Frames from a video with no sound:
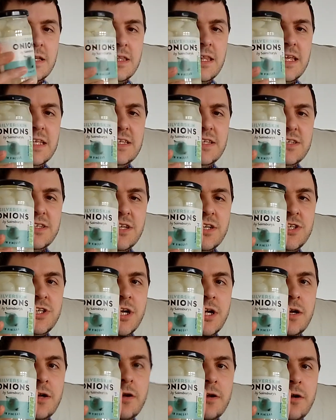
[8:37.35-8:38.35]
This is a
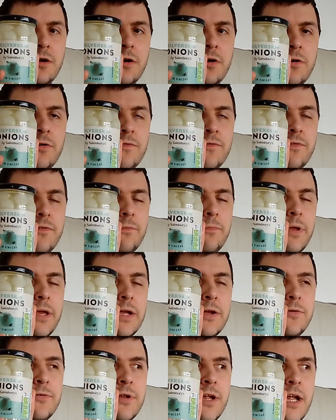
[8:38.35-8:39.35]
jar of
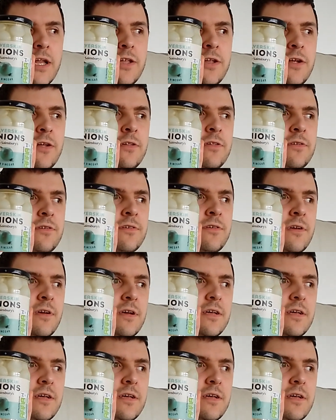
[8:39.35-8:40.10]
pickled onions,